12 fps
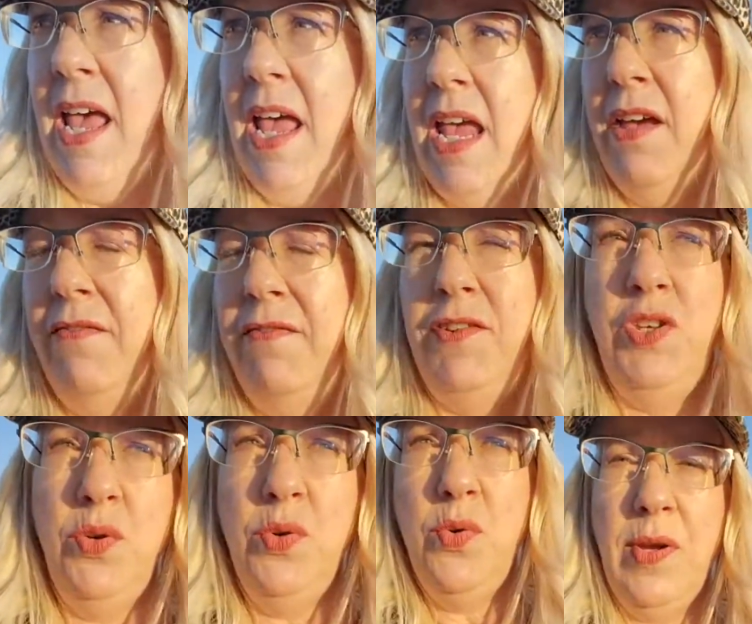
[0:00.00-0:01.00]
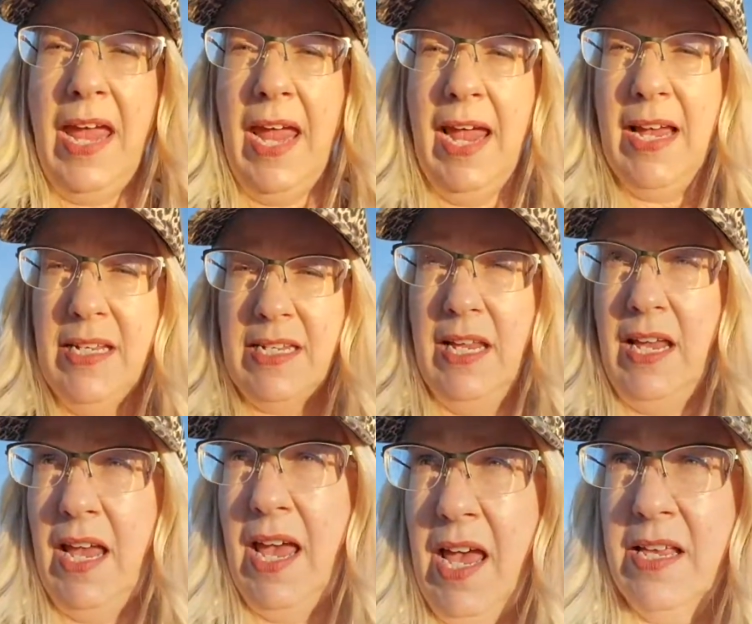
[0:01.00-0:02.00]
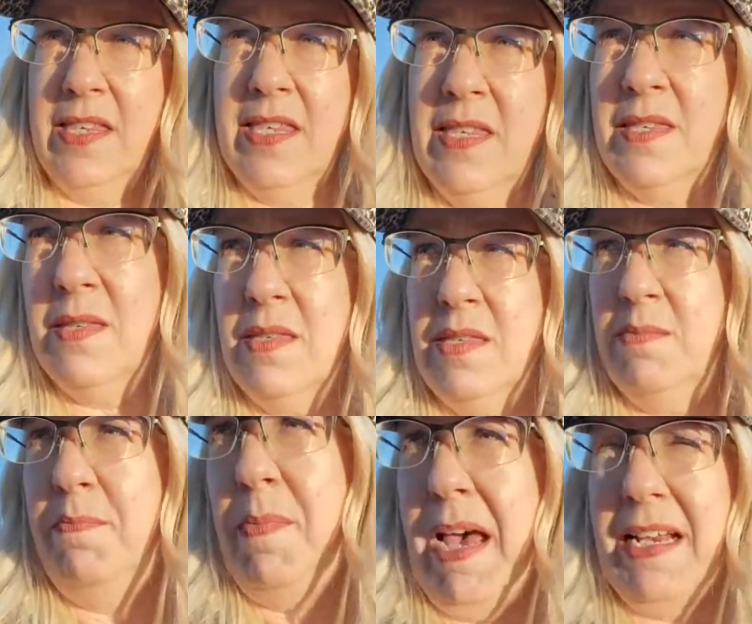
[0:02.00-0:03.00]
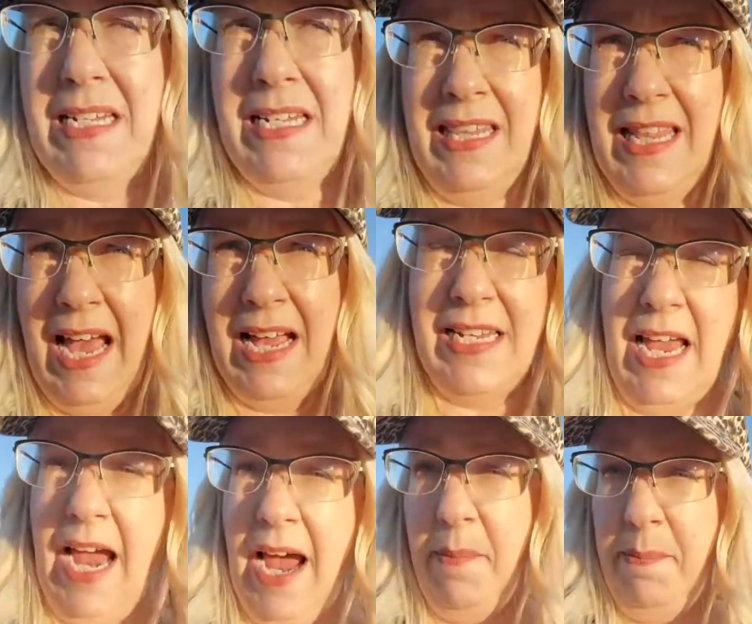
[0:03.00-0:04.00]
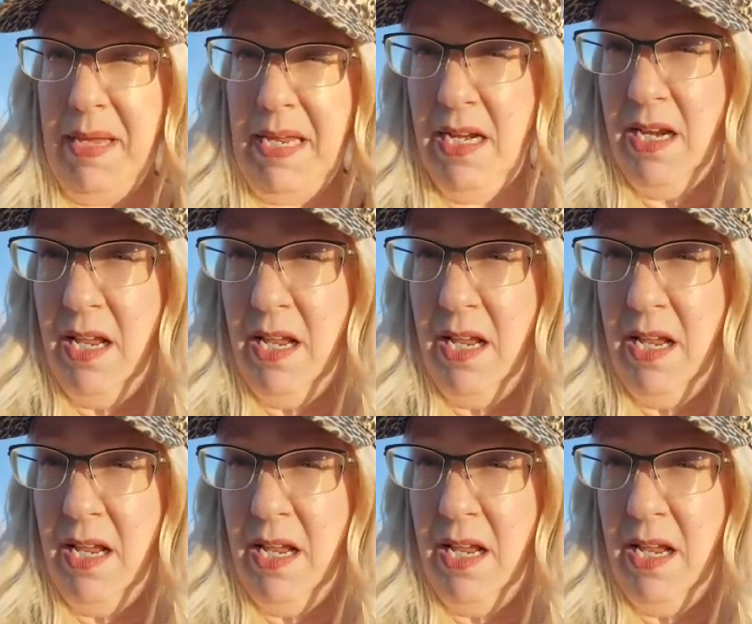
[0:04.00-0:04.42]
if you can't expect that to happen